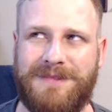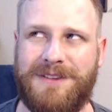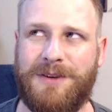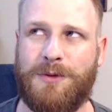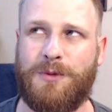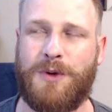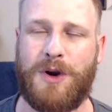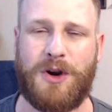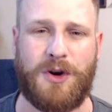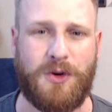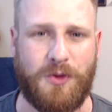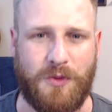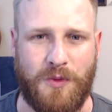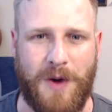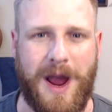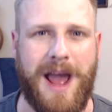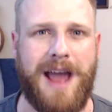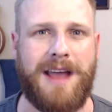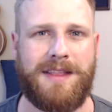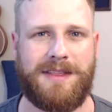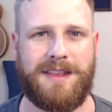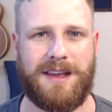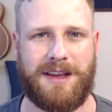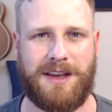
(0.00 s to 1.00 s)
the
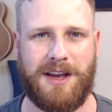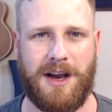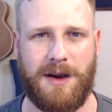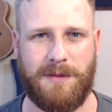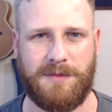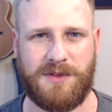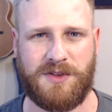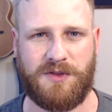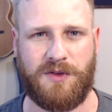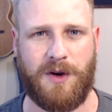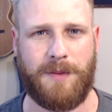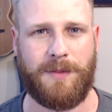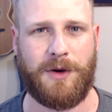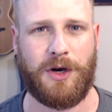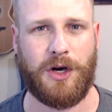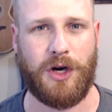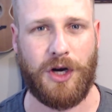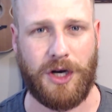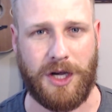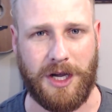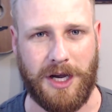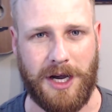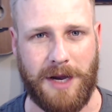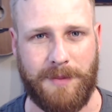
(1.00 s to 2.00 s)
regret that comes from a
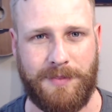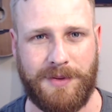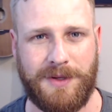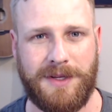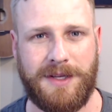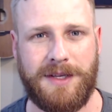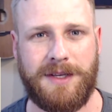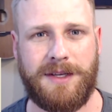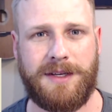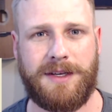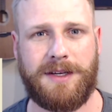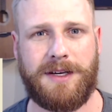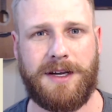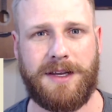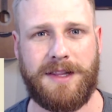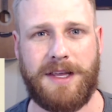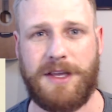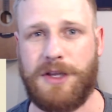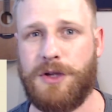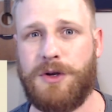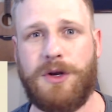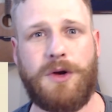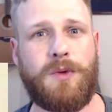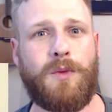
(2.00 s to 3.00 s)
hookup
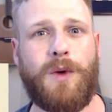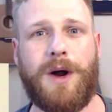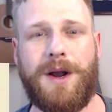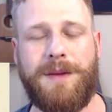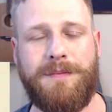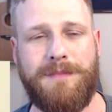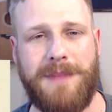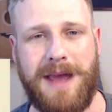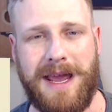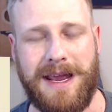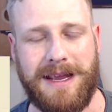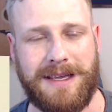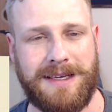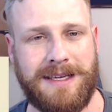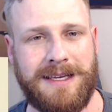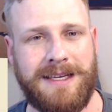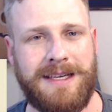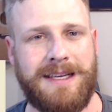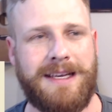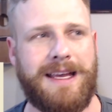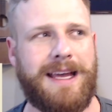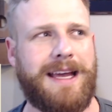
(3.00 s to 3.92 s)
that you didn't want to make.